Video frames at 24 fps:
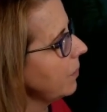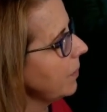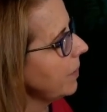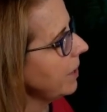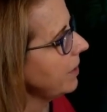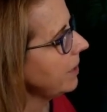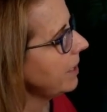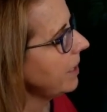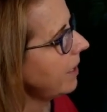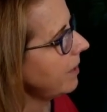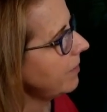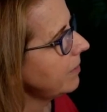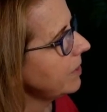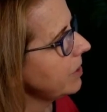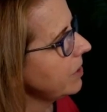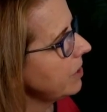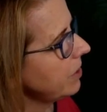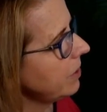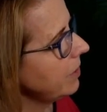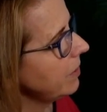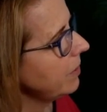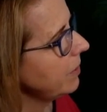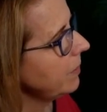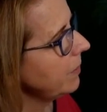could have a
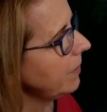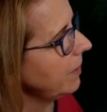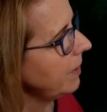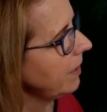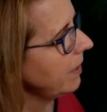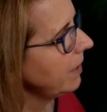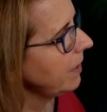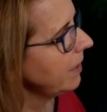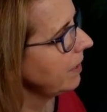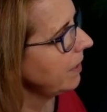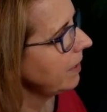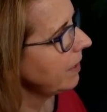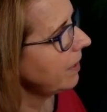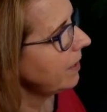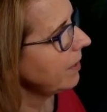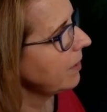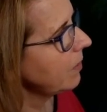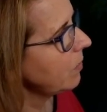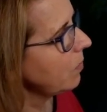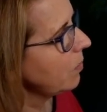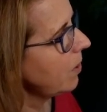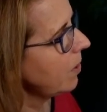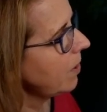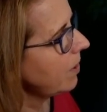2 and a
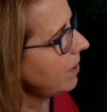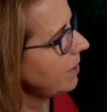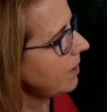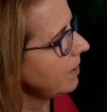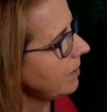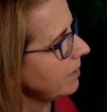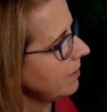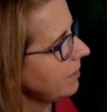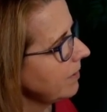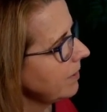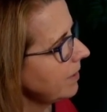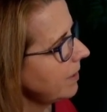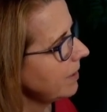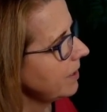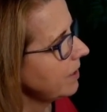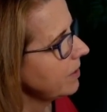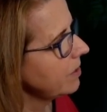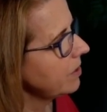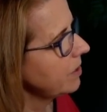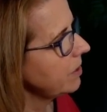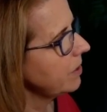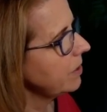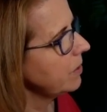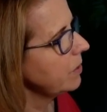1 and a
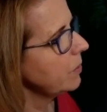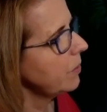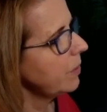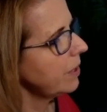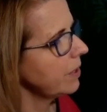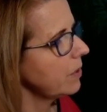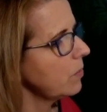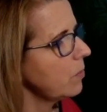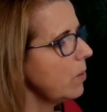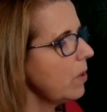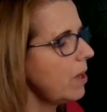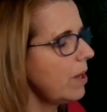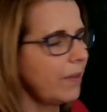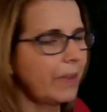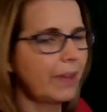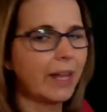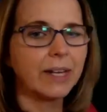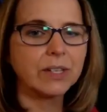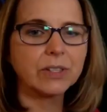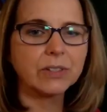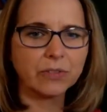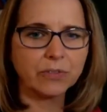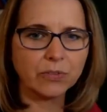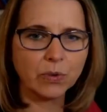2 and a 1.
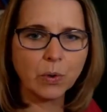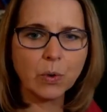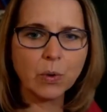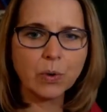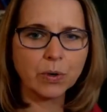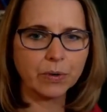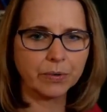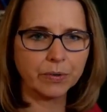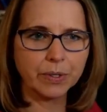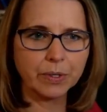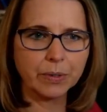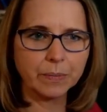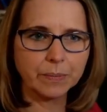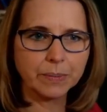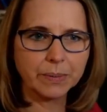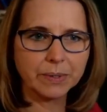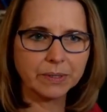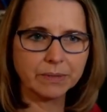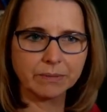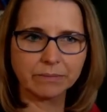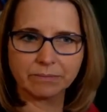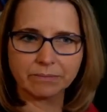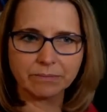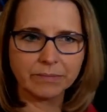That's 4 groups.
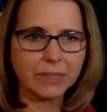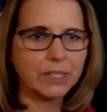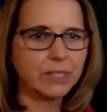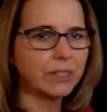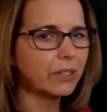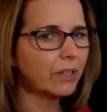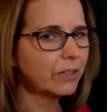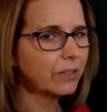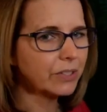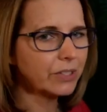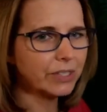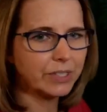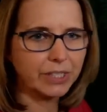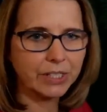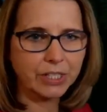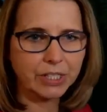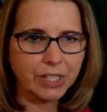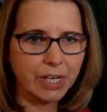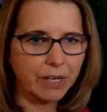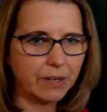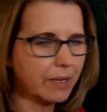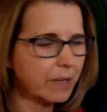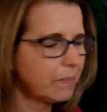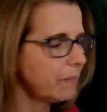It's not just a
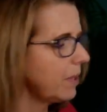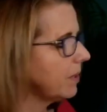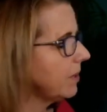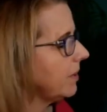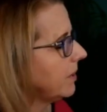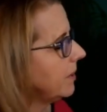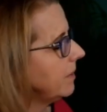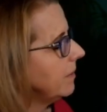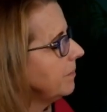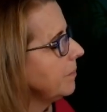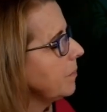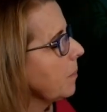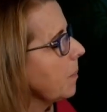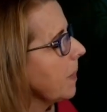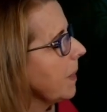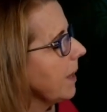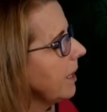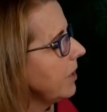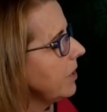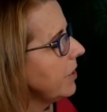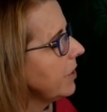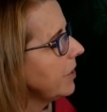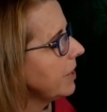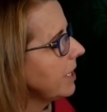cherry model.
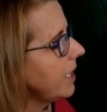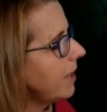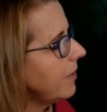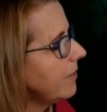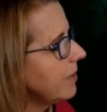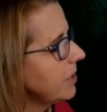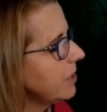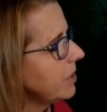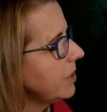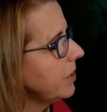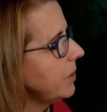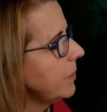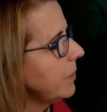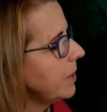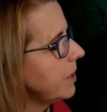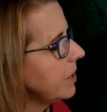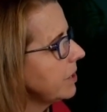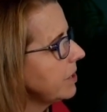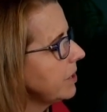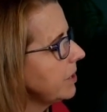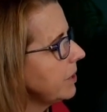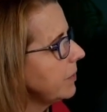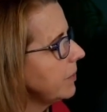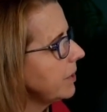You could have a 2 and a
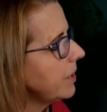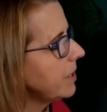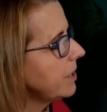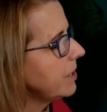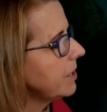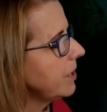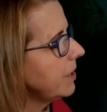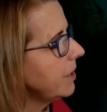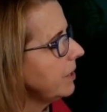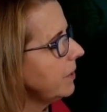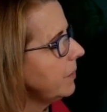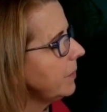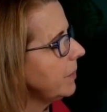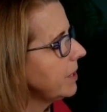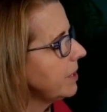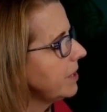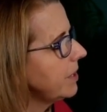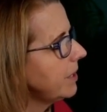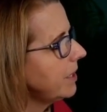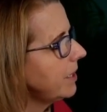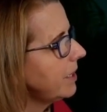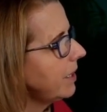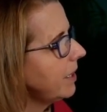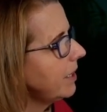2 and a 2, which
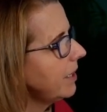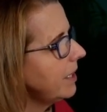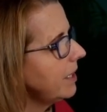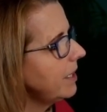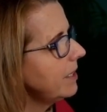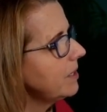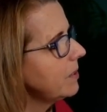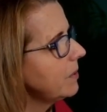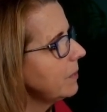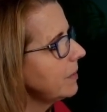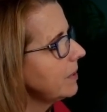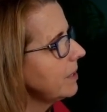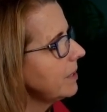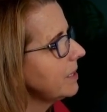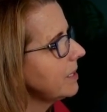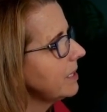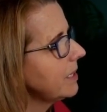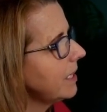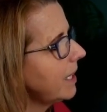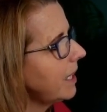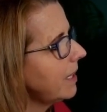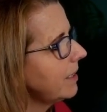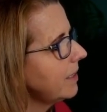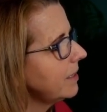you need to
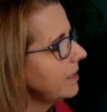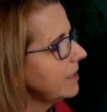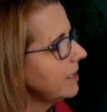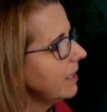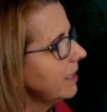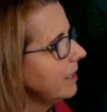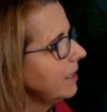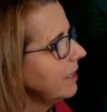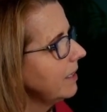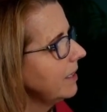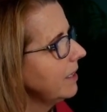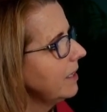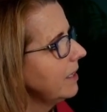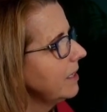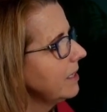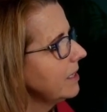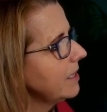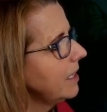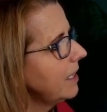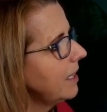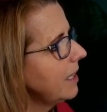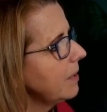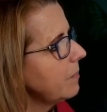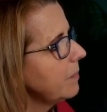understand to
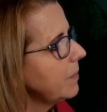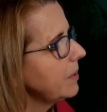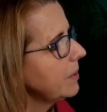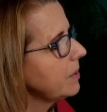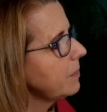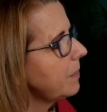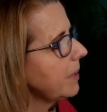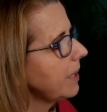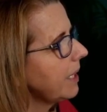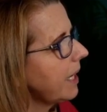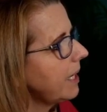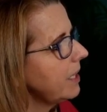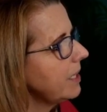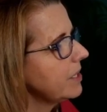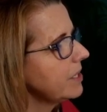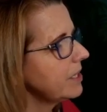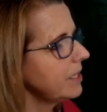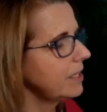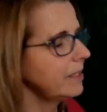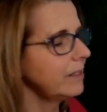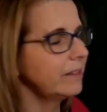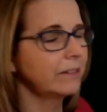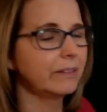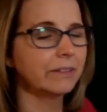link
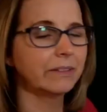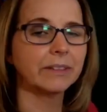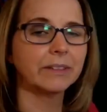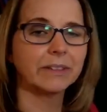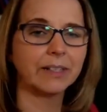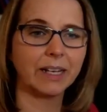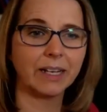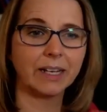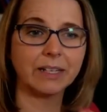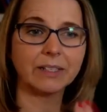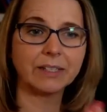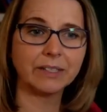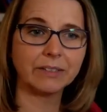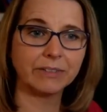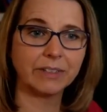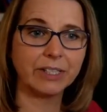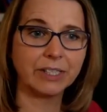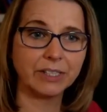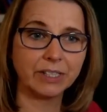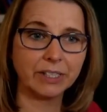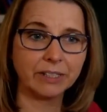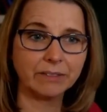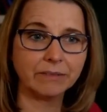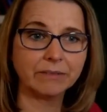multiplication and
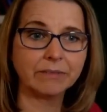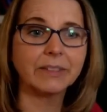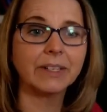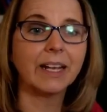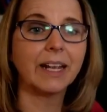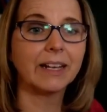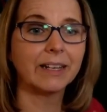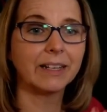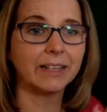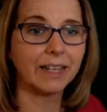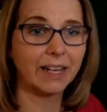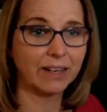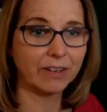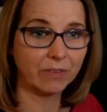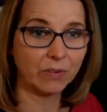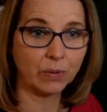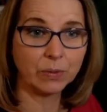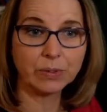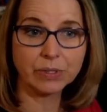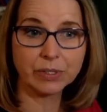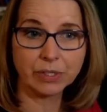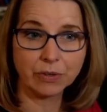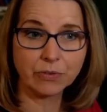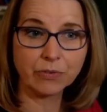division, and
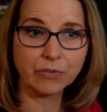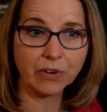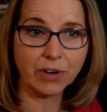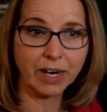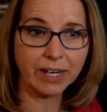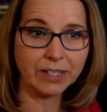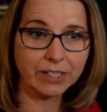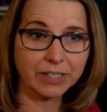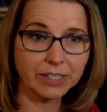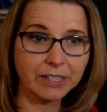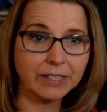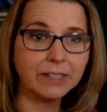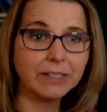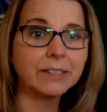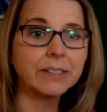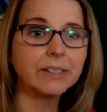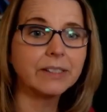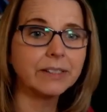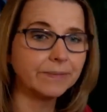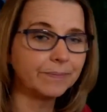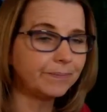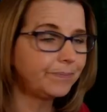also fractions